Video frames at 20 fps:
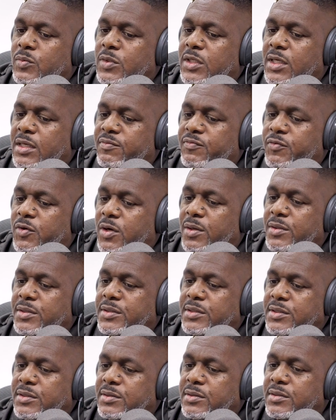looking
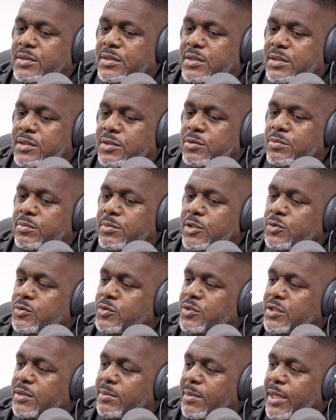forward to the new
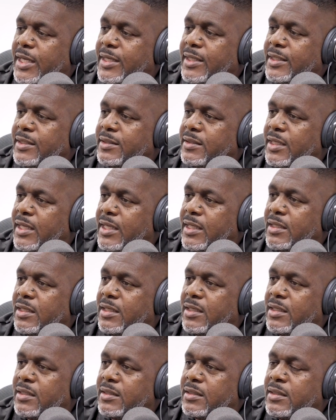music, man. And
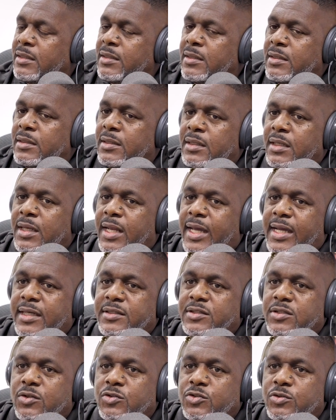like I
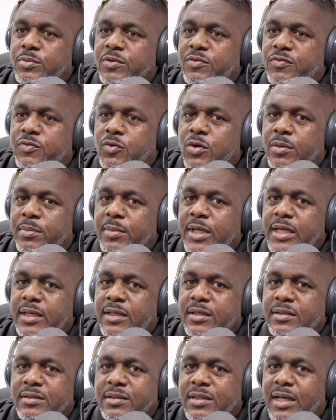told you before,
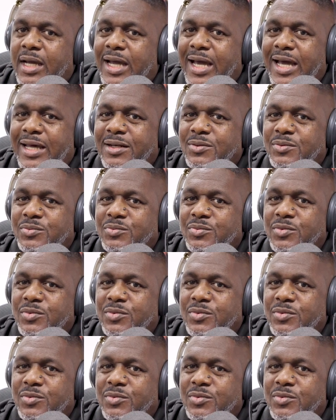man, I